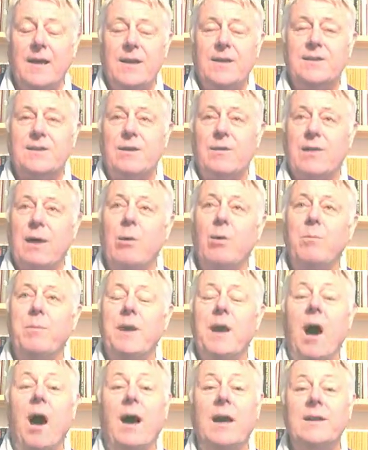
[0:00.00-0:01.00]
So that would
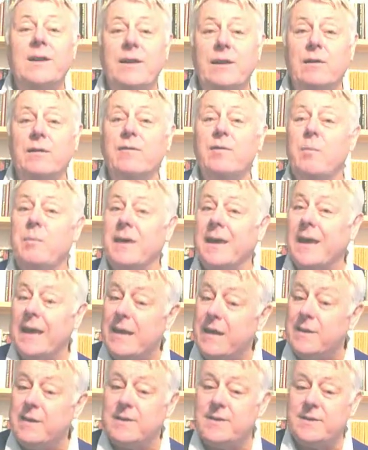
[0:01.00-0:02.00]
be ideal for
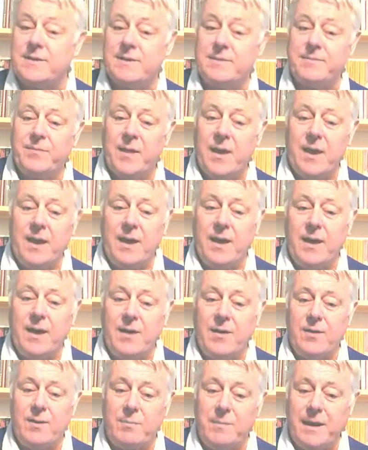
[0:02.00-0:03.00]
beginners.
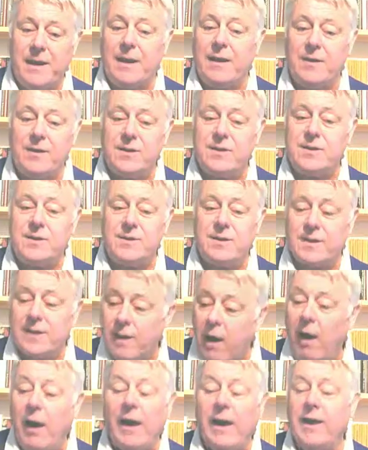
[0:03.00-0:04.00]
The beginner's
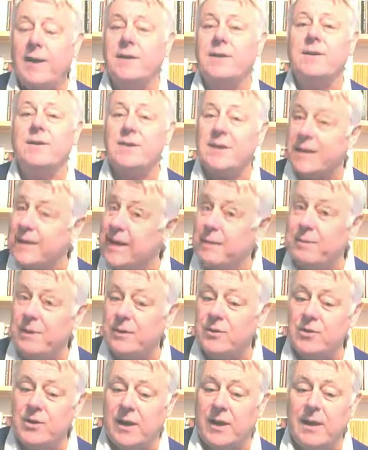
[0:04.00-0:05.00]
guide to
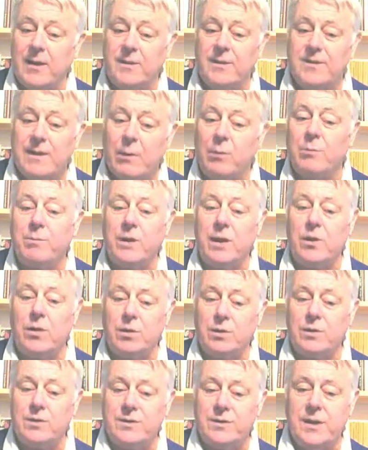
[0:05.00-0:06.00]
keeping chickens, that would be a
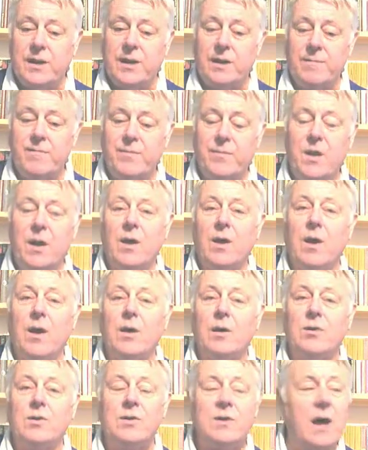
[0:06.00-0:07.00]

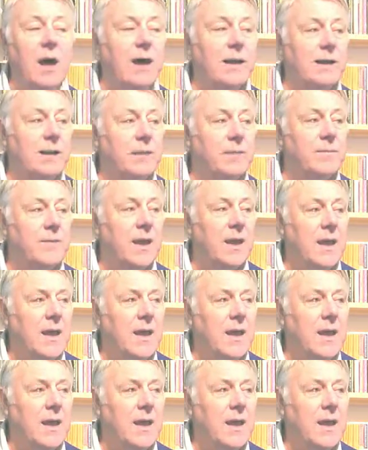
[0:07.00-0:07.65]
good title.